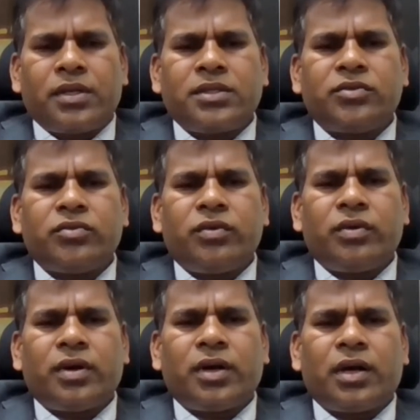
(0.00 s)
once
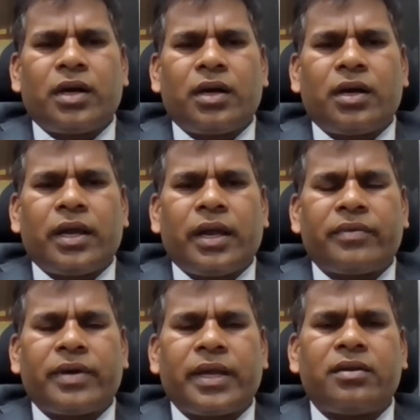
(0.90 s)
you
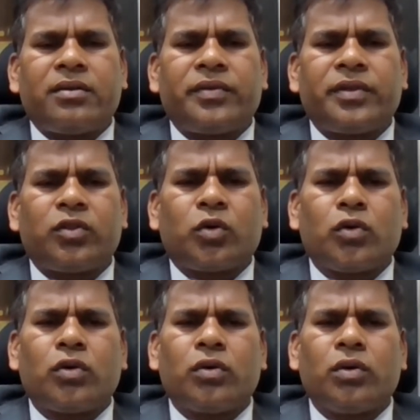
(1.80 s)
have kind of a
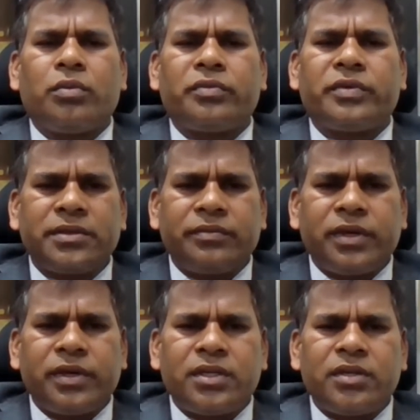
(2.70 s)
thorough
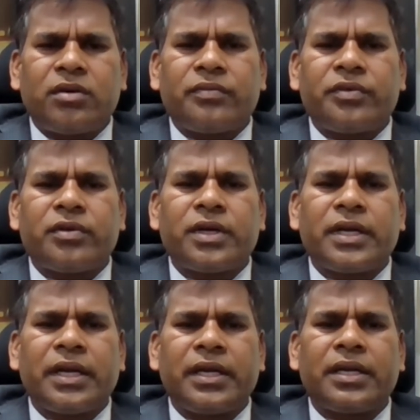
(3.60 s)
visibility of
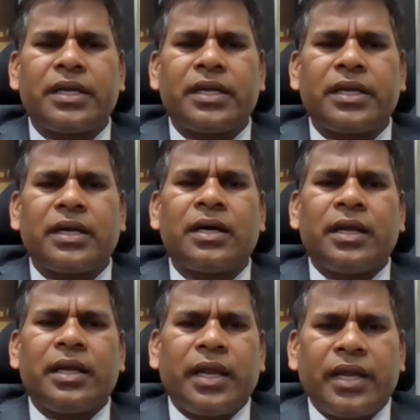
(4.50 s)
your data
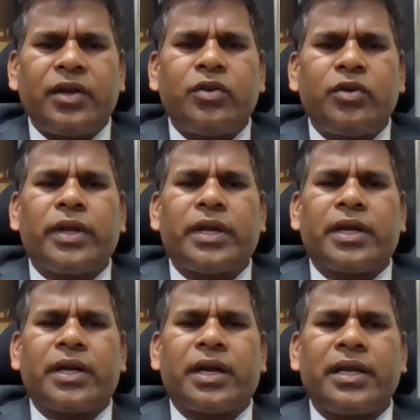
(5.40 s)
end to
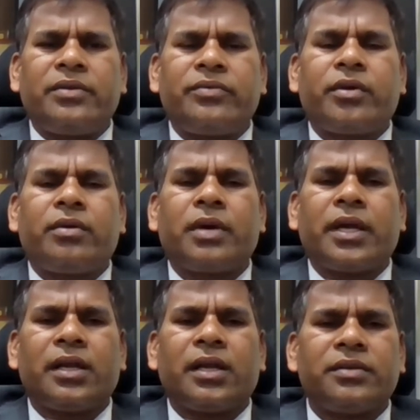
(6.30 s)
end, right
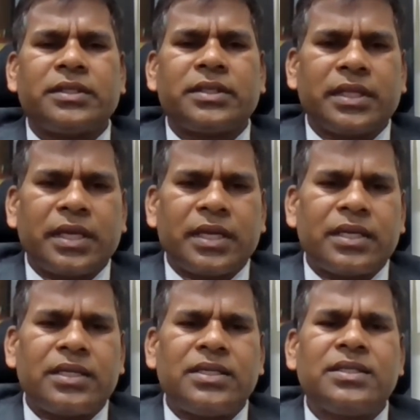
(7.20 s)
from, I always say
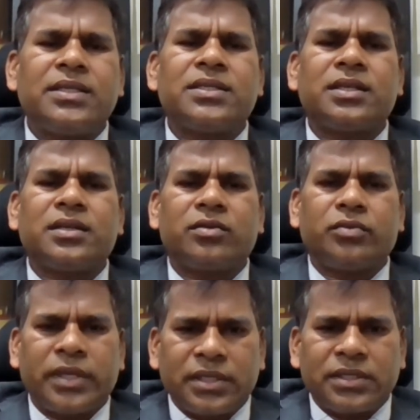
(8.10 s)
that,
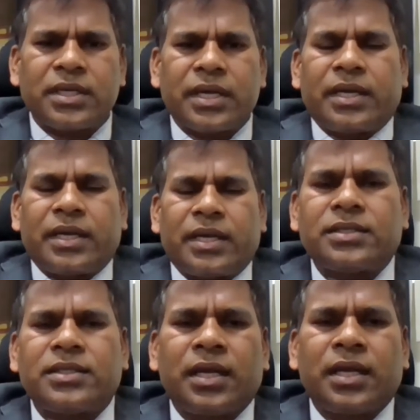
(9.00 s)
ingestion to
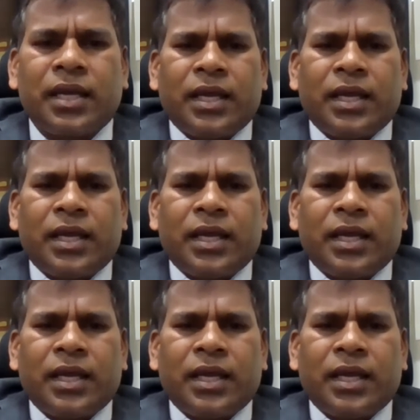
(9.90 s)
insights,